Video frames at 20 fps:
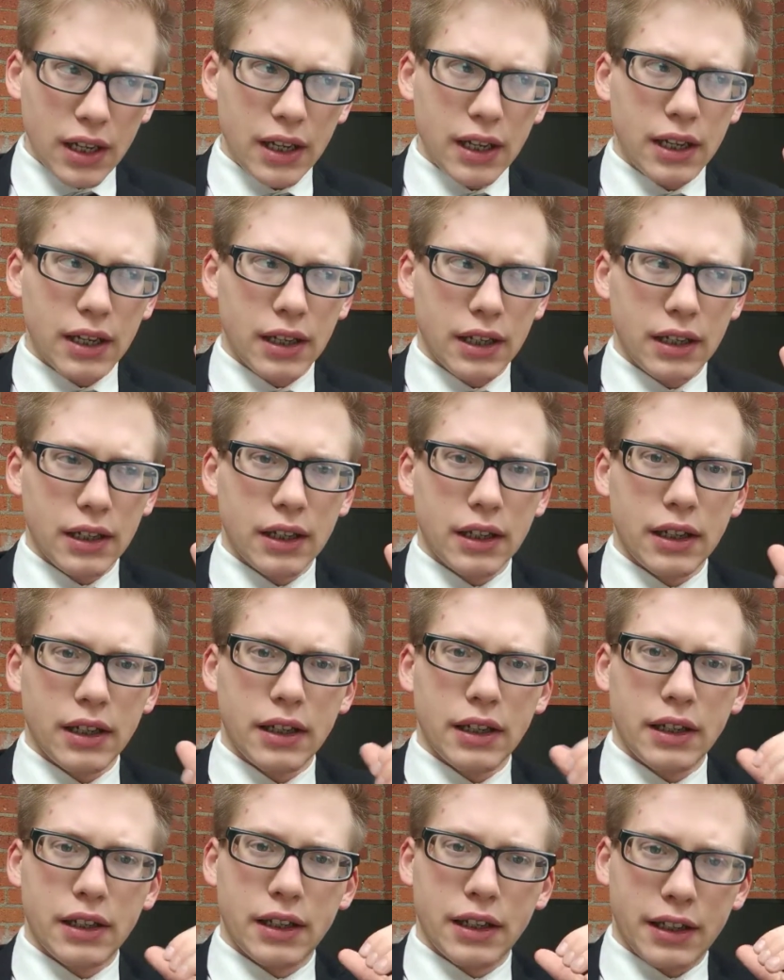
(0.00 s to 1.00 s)
the
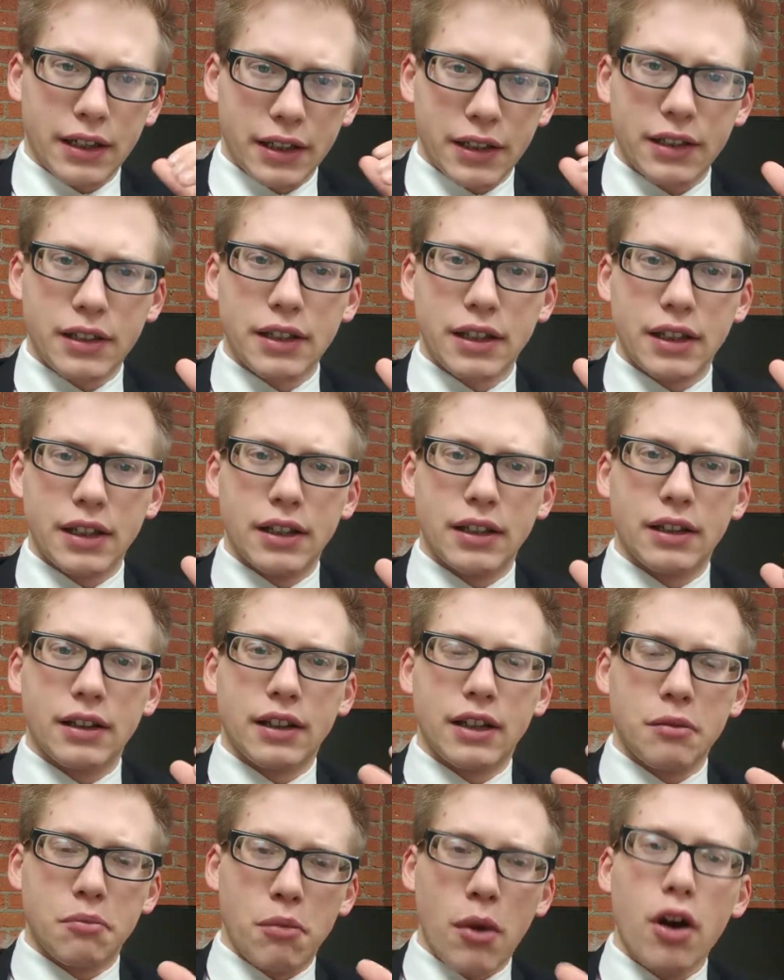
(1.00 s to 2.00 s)

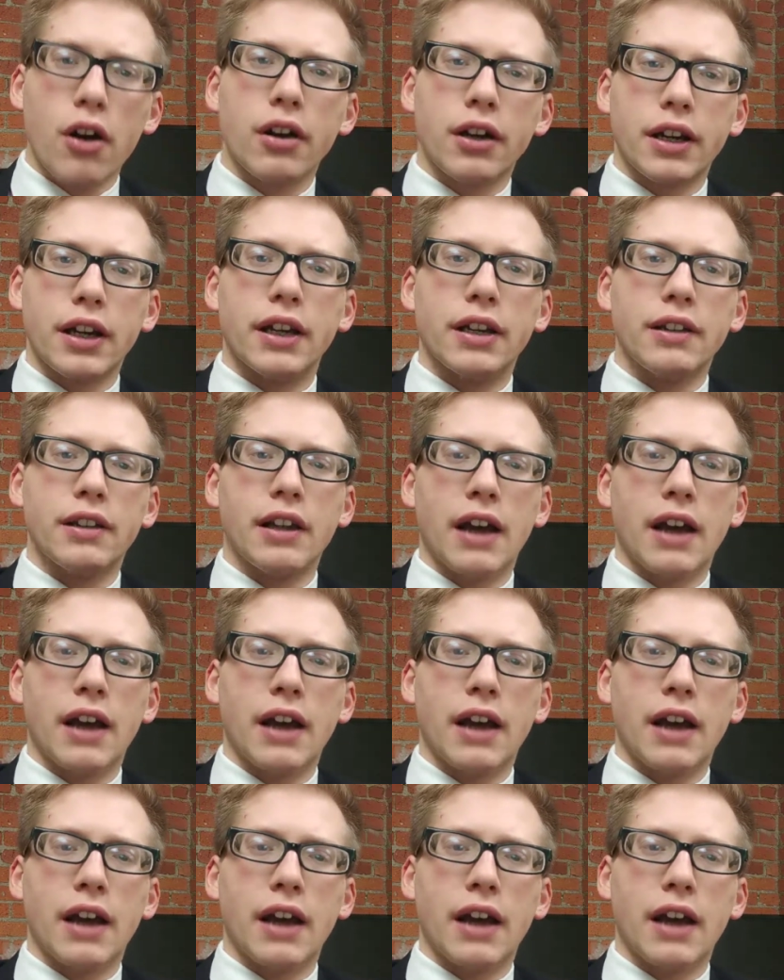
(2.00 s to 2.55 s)
market,